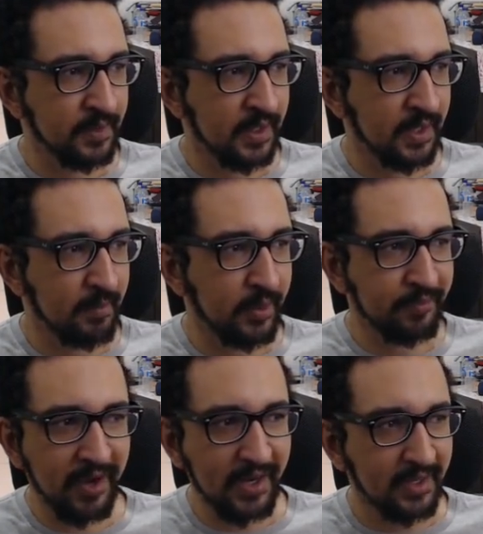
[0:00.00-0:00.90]

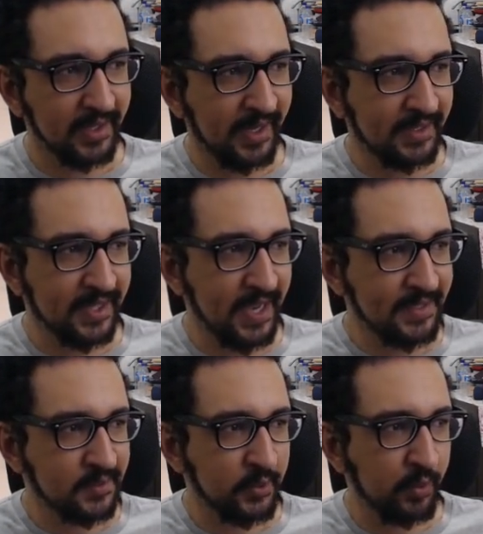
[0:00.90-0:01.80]
modifier, it
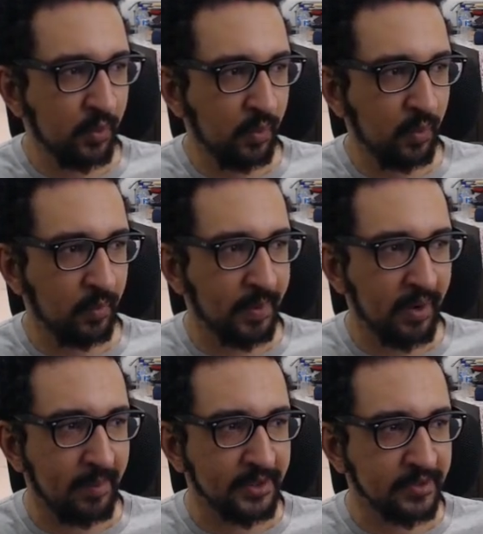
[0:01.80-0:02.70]
takes two
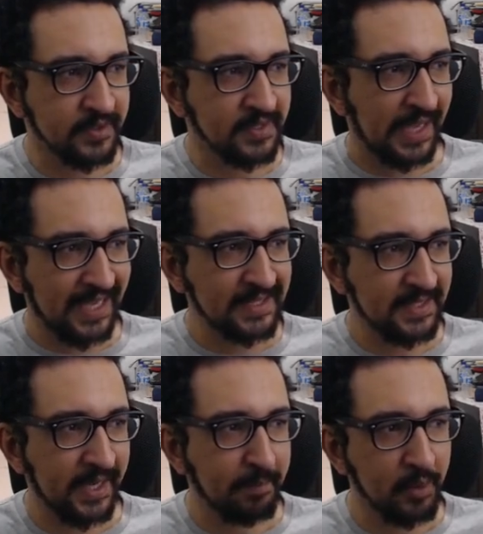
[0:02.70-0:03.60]
parameters
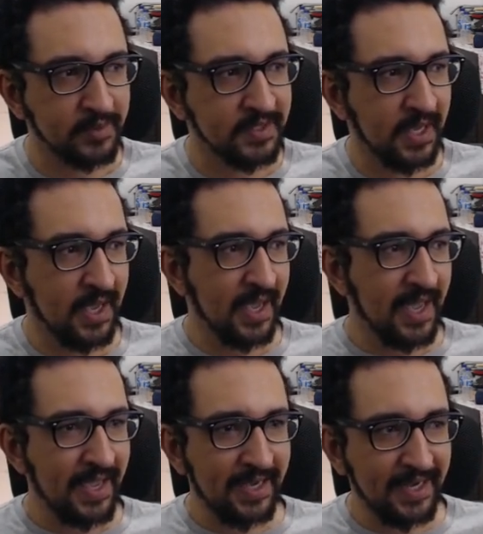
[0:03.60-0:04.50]
as inputs.
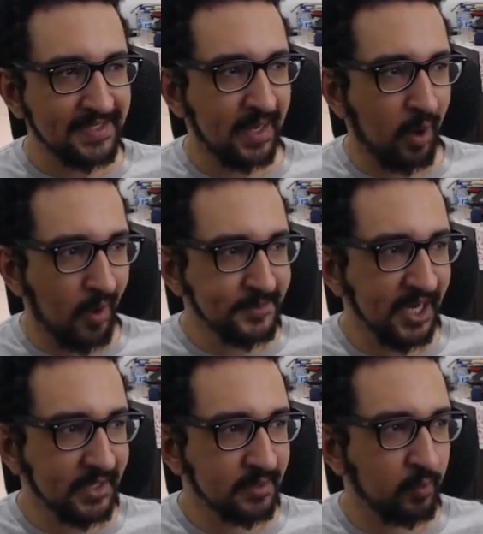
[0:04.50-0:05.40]
It needs an
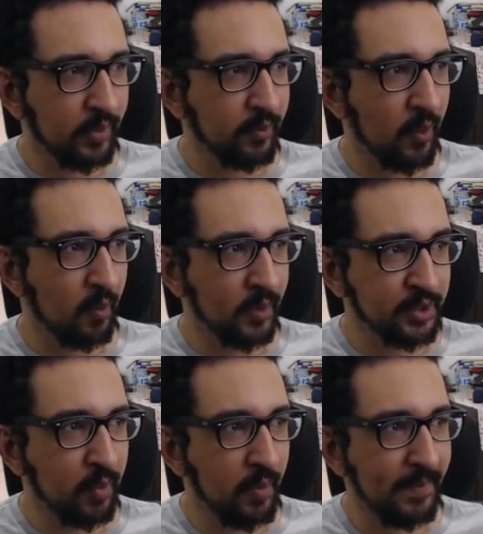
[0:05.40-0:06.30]
object
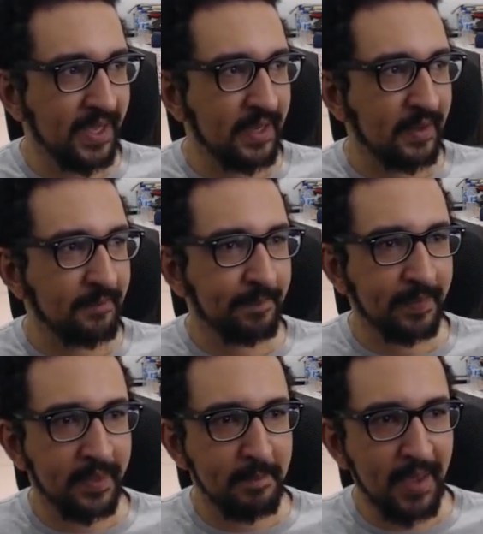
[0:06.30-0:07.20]
which will be
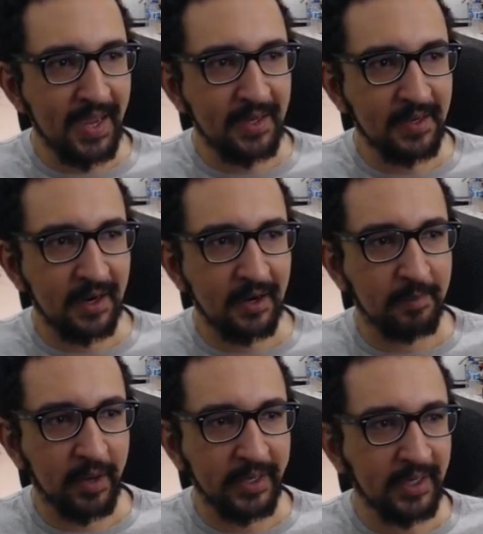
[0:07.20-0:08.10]
the main car
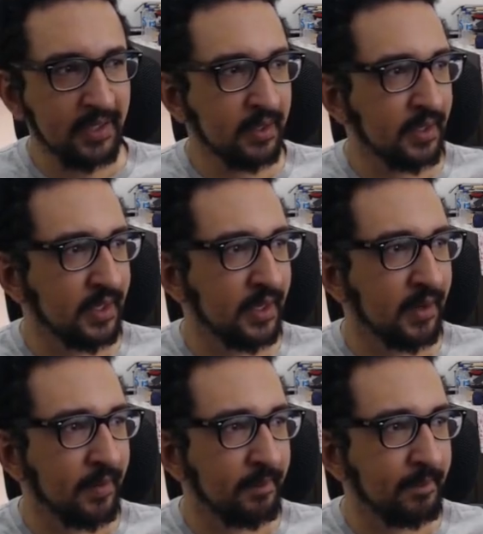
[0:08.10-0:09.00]
body.
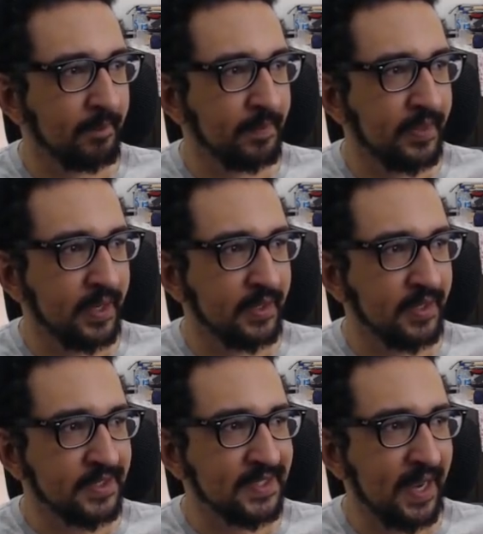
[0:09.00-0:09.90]
Then
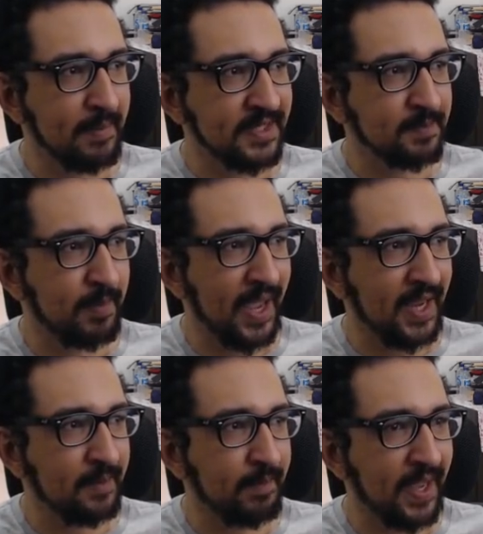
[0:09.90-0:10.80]
its name is
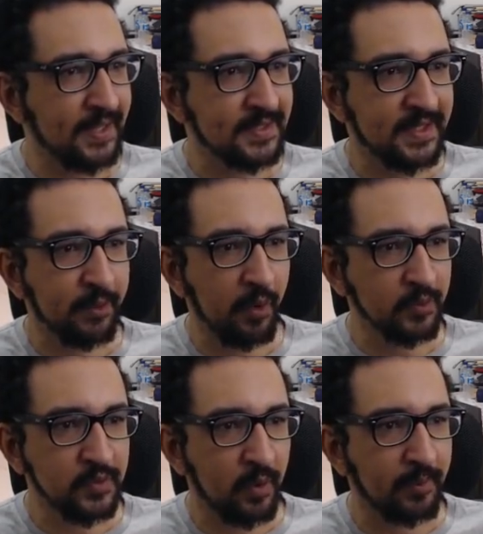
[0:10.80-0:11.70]
plane paint 0.
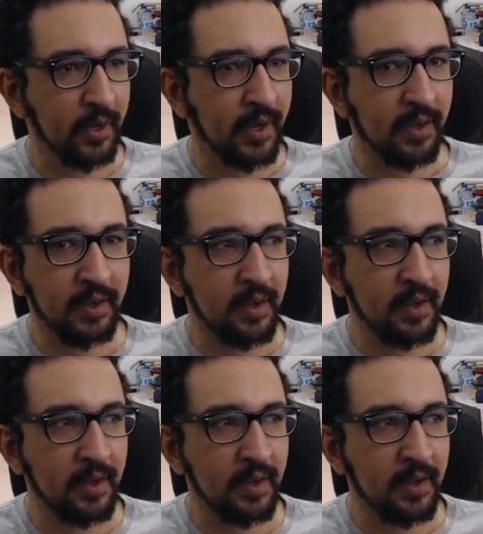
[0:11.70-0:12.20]
So I'm gonna